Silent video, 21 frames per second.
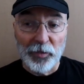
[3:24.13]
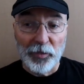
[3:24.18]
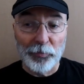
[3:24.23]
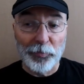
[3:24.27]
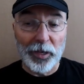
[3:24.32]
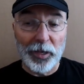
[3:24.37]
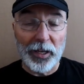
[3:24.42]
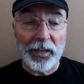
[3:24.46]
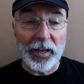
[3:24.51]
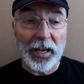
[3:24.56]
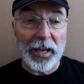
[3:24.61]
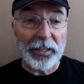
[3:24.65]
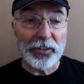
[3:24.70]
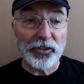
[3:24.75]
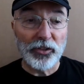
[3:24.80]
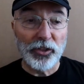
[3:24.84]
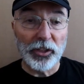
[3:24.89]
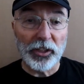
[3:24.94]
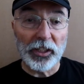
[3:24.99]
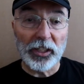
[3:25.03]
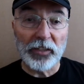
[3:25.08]
but I
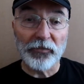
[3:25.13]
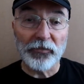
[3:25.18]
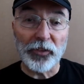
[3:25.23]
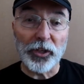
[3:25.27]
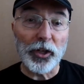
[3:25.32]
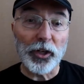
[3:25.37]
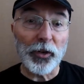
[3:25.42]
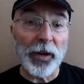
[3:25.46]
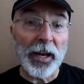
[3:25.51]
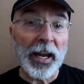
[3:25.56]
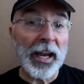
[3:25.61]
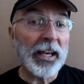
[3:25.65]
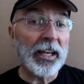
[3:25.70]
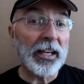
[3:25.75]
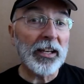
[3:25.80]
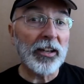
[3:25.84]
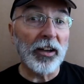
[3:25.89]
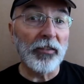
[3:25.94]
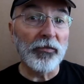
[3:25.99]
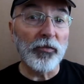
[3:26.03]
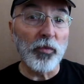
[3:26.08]
took it for
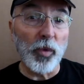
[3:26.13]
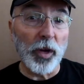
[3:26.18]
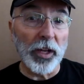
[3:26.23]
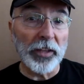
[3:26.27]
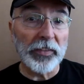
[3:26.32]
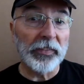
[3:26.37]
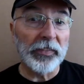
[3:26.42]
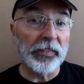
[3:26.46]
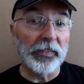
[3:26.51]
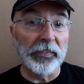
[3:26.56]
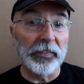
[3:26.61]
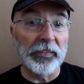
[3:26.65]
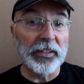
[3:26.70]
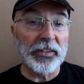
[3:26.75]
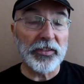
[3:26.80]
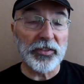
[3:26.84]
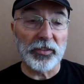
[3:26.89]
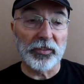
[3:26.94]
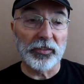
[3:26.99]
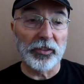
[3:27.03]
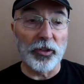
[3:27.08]
granted of what
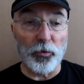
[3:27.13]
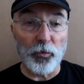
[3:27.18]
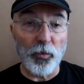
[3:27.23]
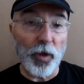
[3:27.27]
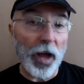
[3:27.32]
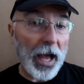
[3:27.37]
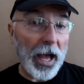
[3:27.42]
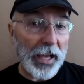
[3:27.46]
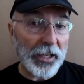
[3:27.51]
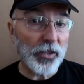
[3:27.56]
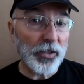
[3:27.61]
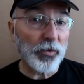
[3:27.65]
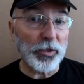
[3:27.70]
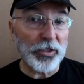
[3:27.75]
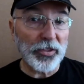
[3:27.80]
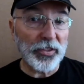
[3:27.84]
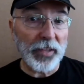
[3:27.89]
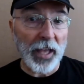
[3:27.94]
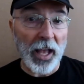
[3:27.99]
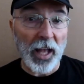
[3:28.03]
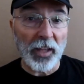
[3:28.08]
this garage
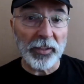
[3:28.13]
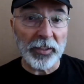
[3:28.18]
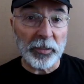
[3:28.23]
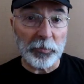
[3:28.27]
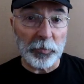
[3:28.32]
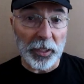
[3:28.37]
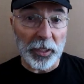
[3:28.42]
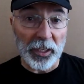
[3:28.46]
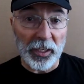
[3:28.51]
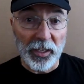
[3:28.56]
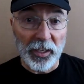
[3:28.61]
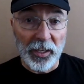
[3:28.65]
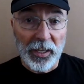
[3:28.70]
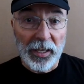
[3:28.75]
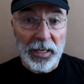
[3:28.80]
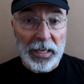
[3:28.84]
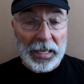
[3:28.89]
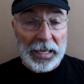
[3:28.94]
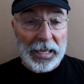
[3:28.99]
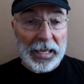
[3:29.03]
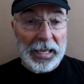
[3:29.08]
was telling me,
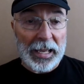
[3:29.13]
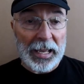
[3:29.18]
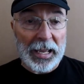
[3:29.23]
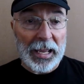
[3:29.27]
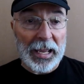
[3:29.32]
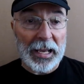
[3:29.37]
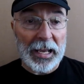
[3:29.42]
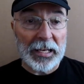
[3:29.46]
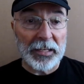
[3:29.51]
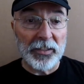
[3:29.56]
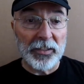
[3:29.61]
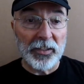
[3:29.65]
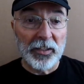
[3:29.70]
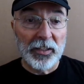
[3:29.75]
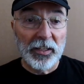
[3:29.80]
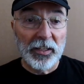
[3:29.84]
and